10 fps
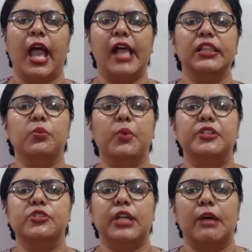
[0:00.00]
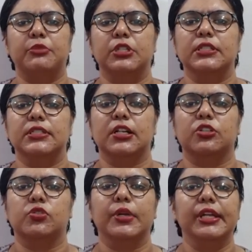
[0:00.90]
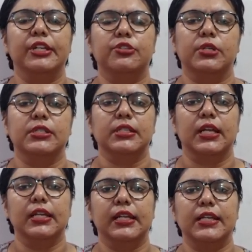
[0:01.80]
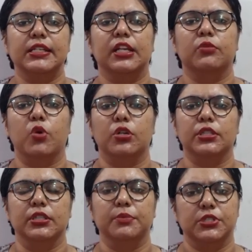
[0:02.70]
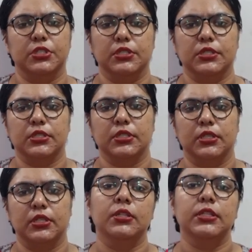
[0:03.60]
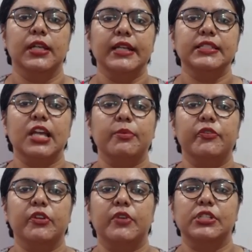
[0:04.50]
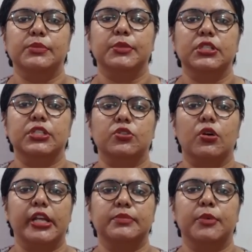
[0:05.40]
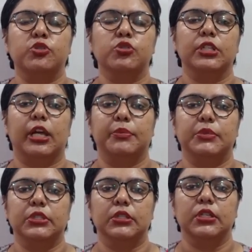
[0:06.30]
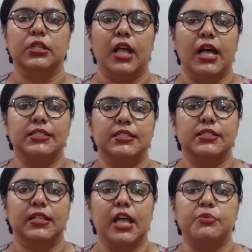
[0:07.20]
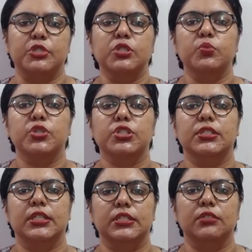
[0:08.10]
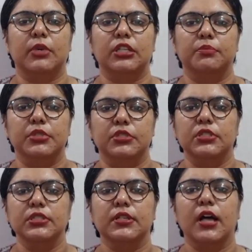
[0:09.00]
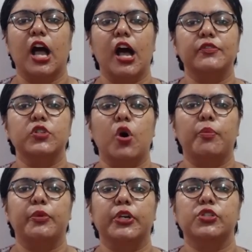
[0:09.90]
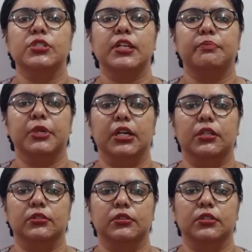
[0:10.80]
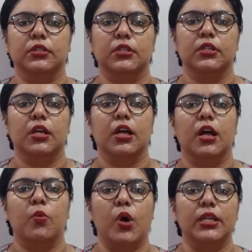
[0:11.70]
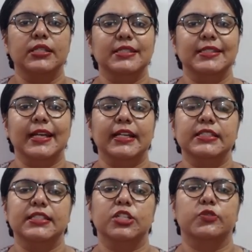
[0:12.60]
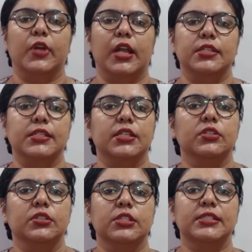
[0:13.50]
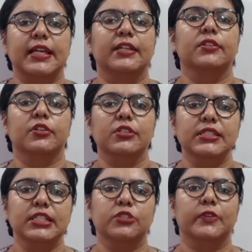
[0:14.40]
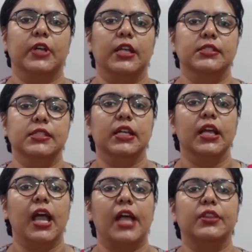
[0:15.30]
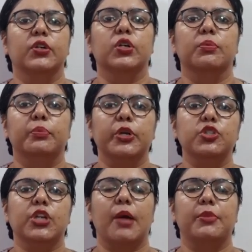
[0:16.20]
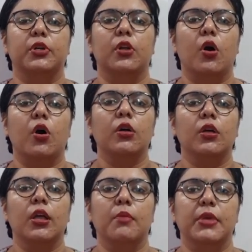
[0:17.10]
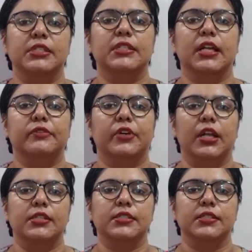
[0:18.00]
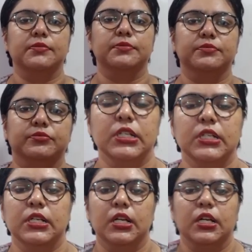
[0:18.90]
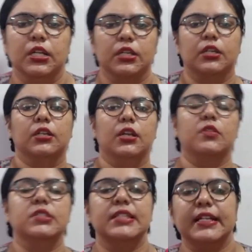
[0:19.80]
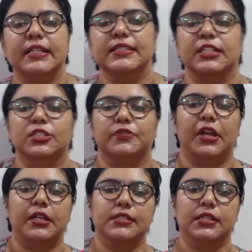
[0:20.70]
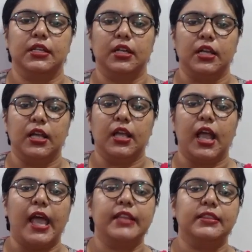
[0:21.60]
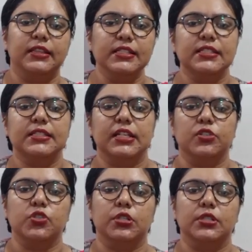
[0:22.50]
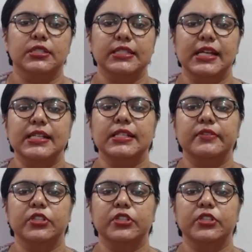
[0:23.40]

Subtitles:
and the venture capitalists start showing interest in getting involved in the business. The next type of investment is called expansion capital, as it is a capital which is needed by the business after operations have begun. 1. Second stage financing, 2nd, third stage financing, and 3rd, bridge capital or mezzanine financing. Now, second stage financing. this stage, sales have